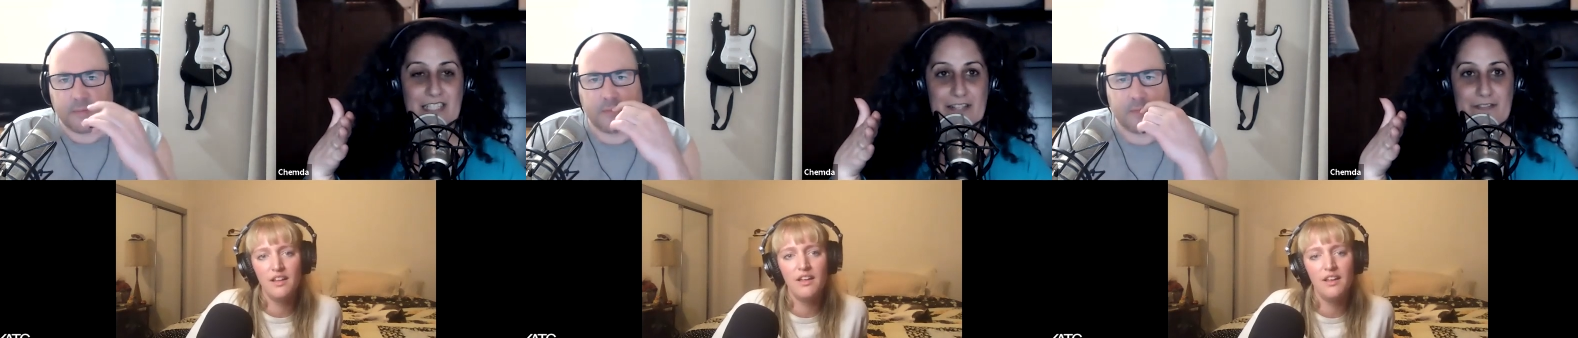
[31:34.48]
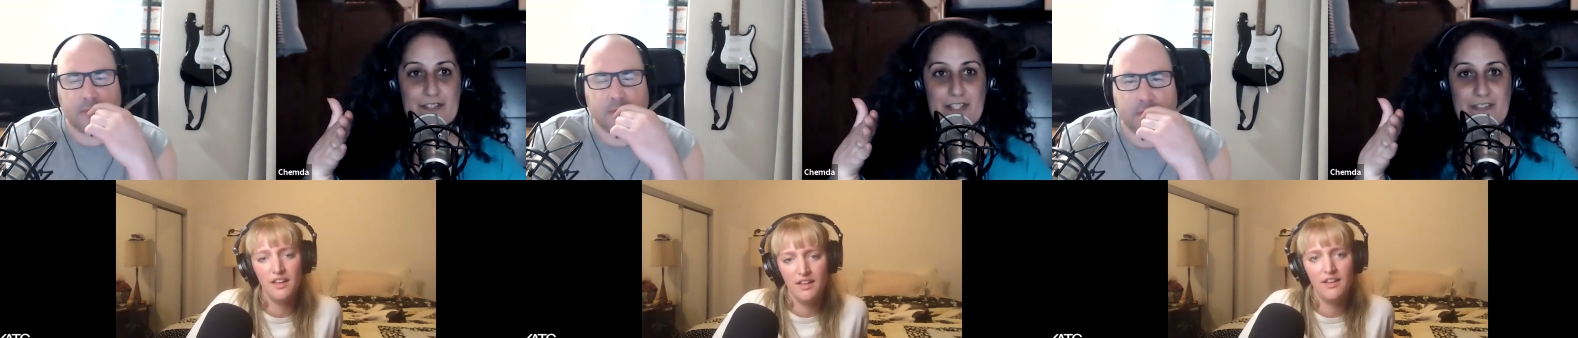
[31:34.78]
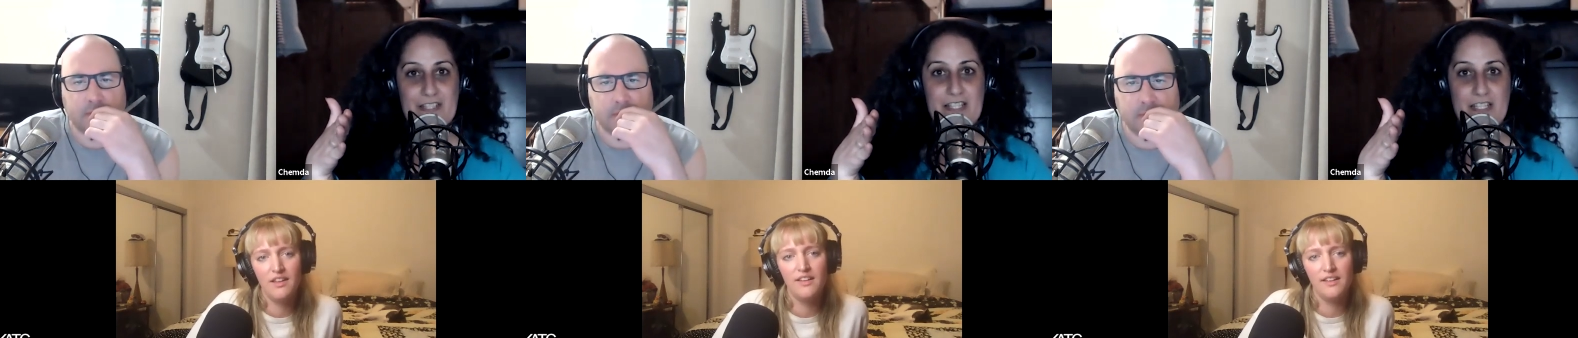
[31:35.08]
Speaker 1: life shift
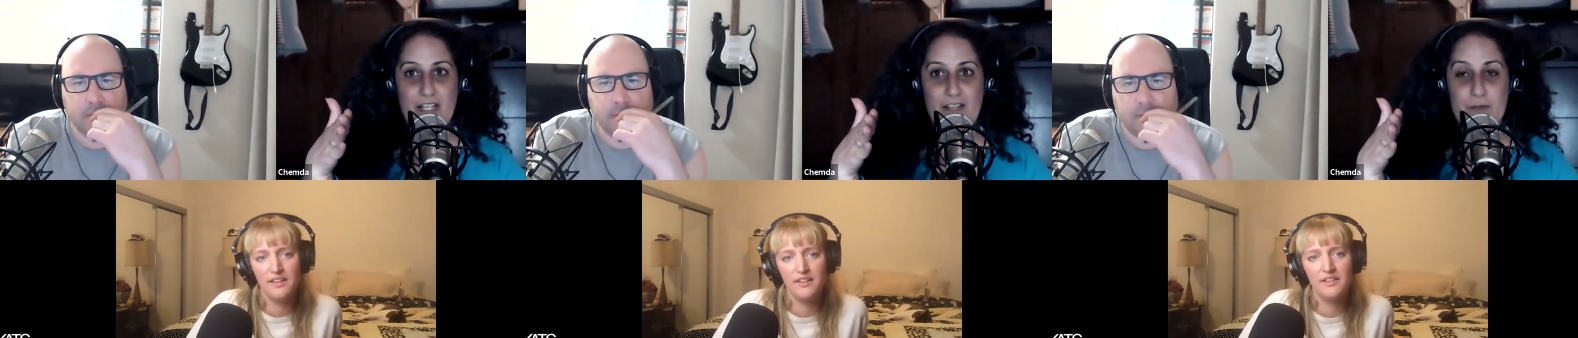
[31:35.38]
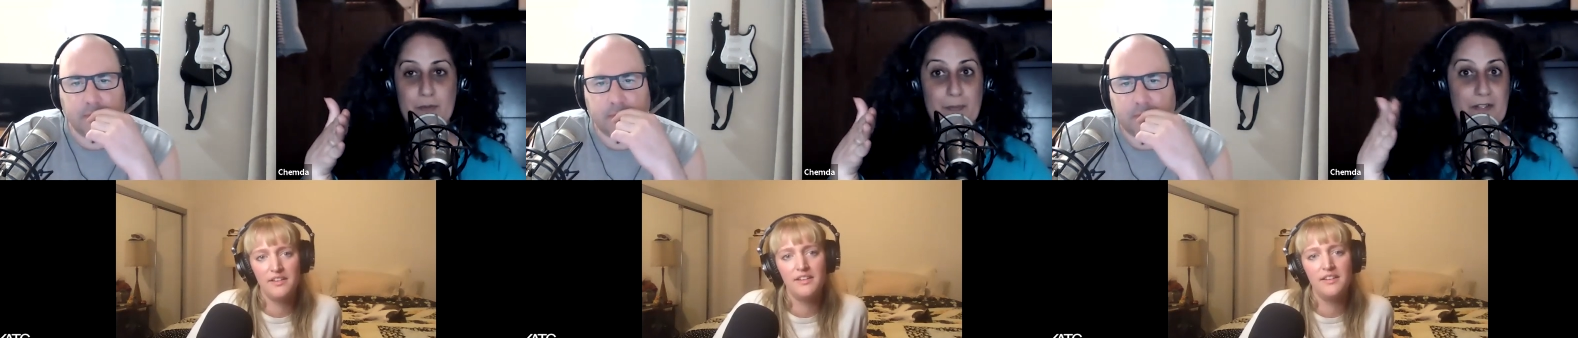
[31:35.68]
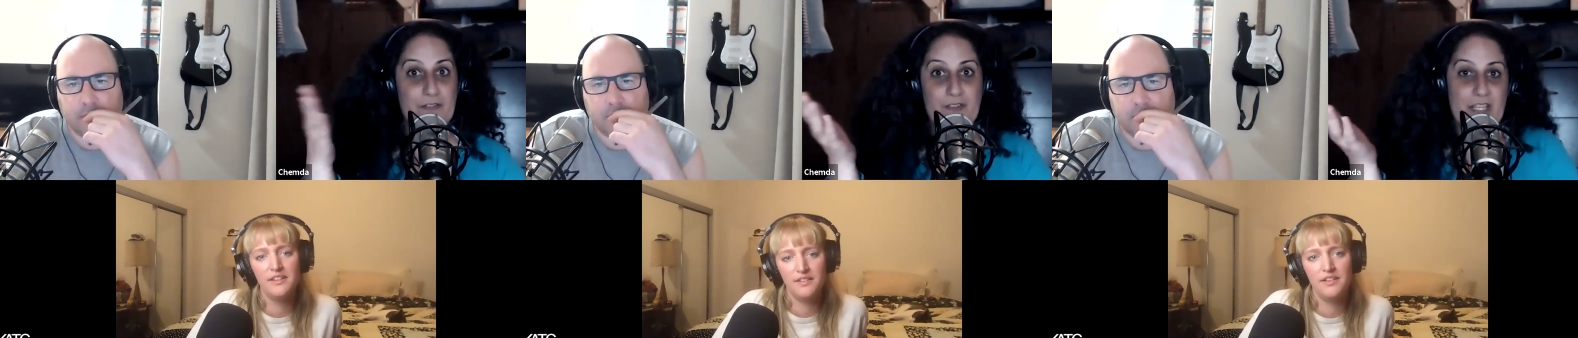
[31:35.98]
that's uncomfortable. But
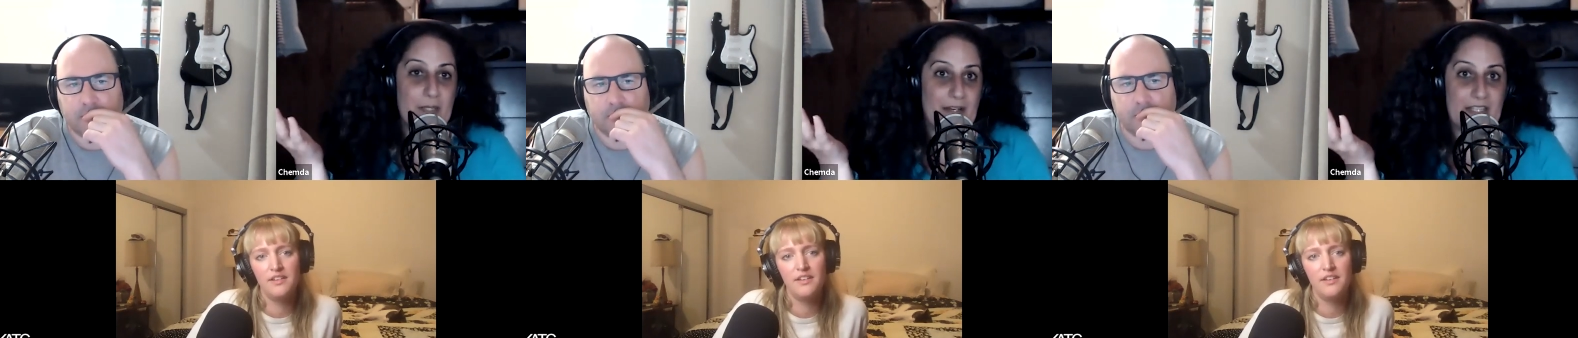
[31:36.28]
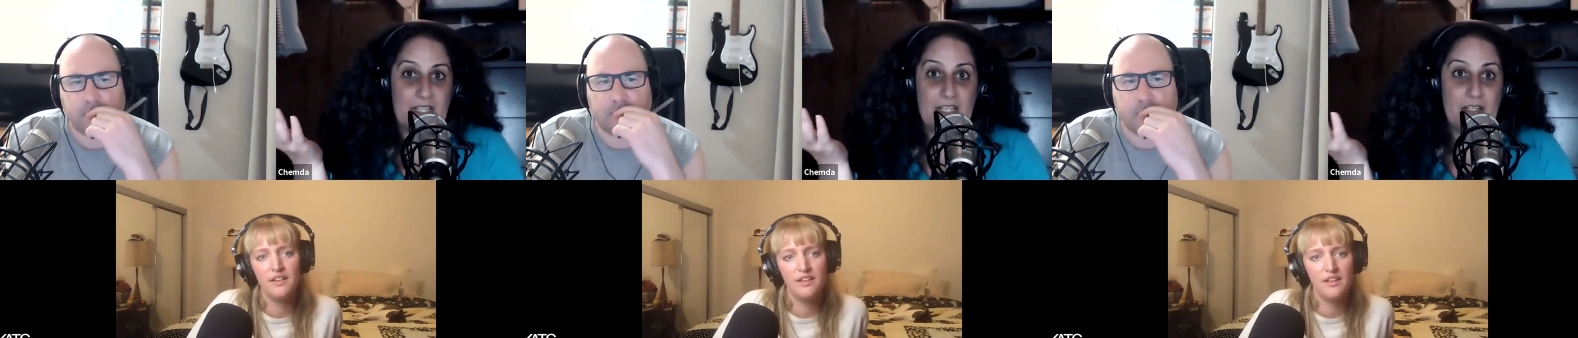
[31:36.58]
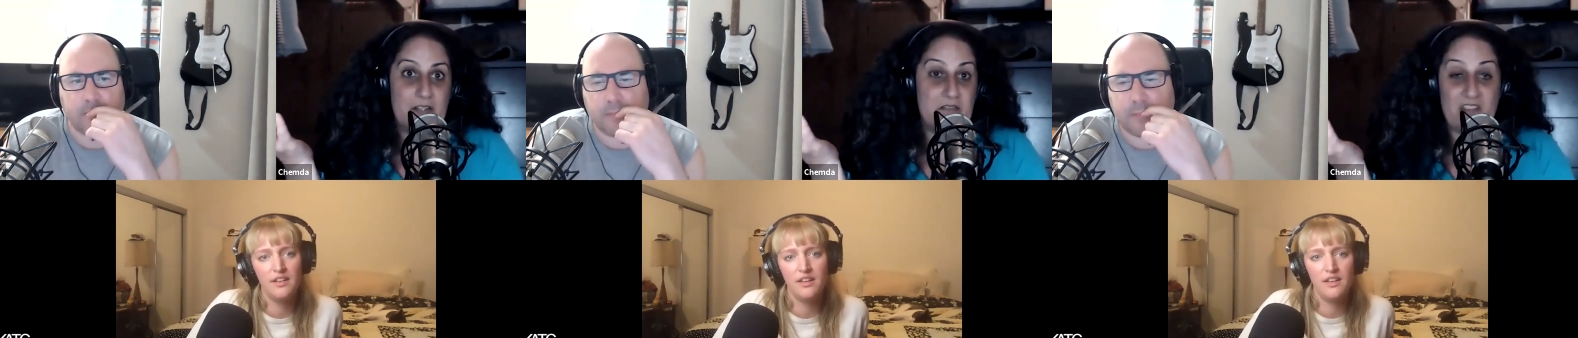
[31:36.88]
if you think about it,
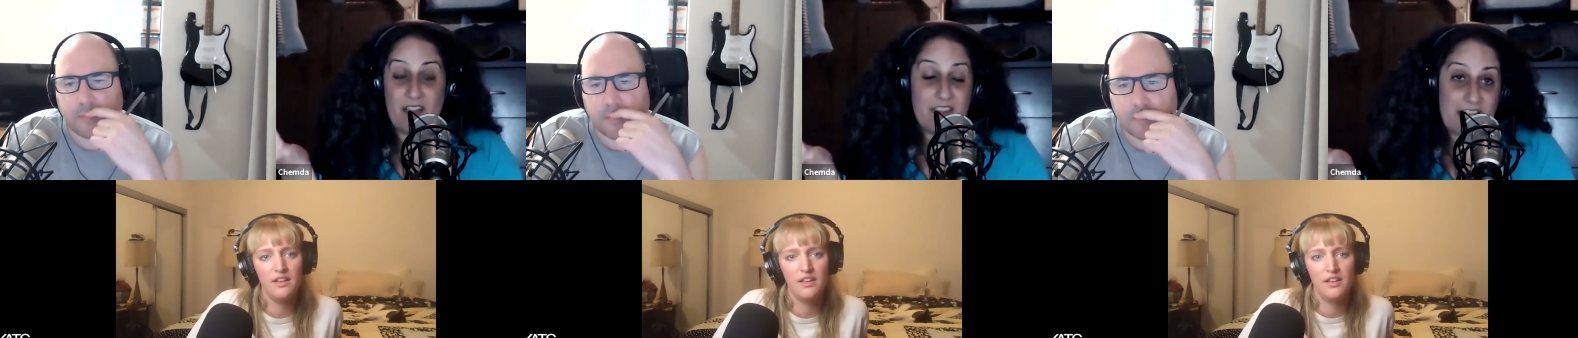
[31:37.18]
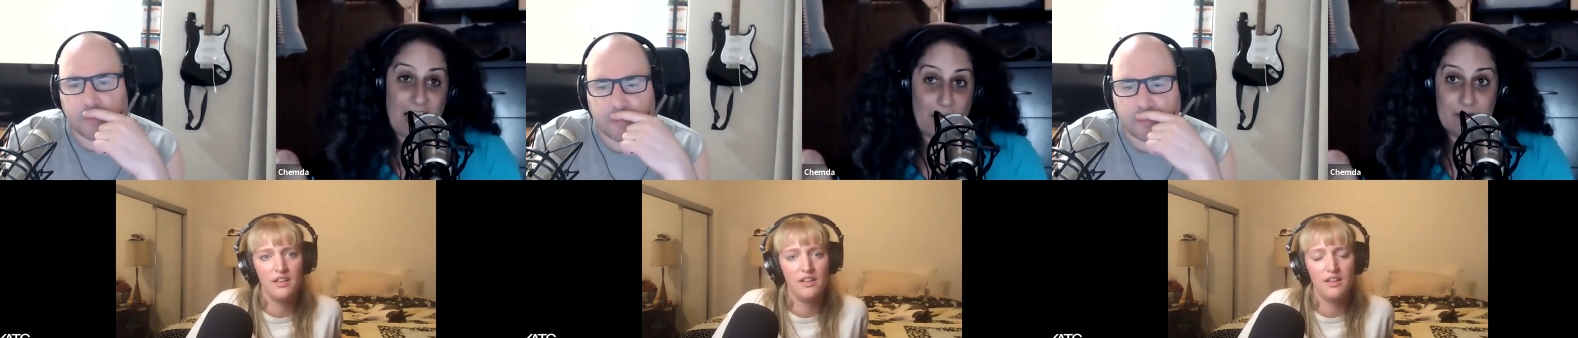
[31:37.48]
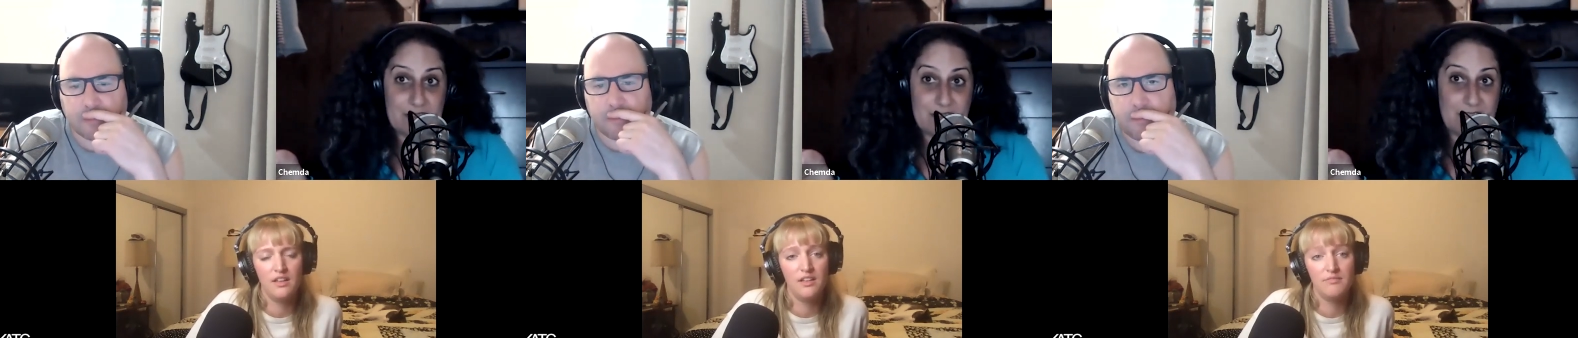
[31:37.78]
nothing
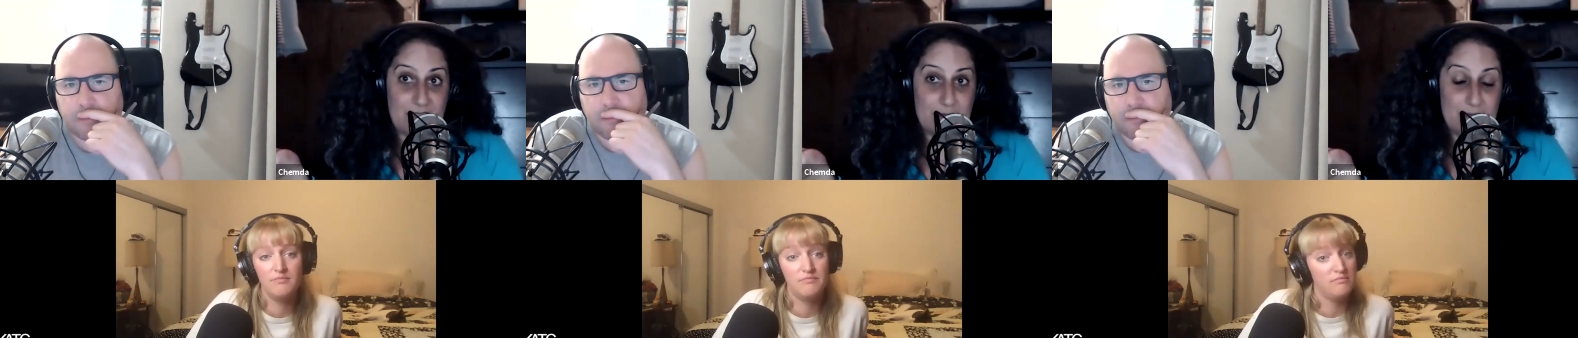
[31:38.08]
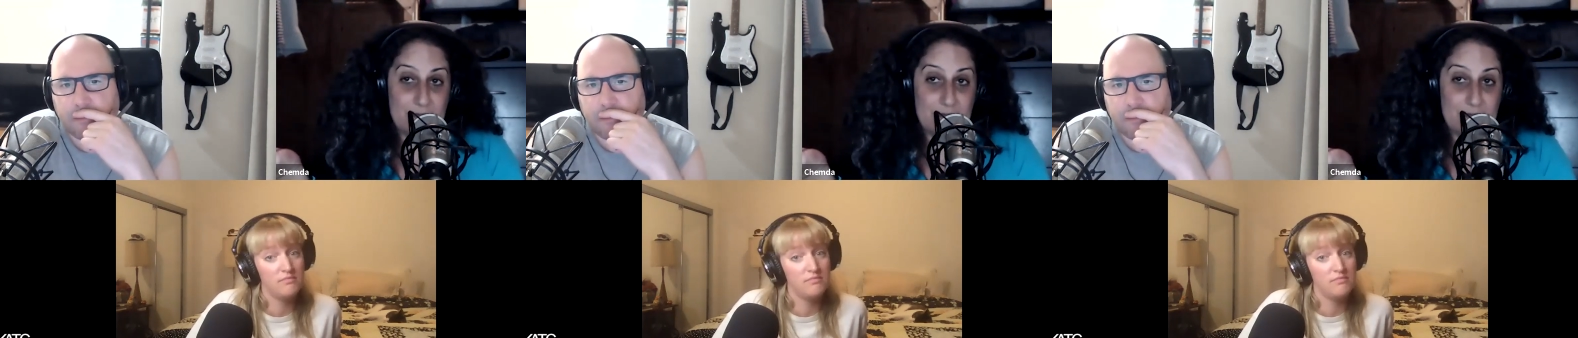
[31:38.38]
happened to him.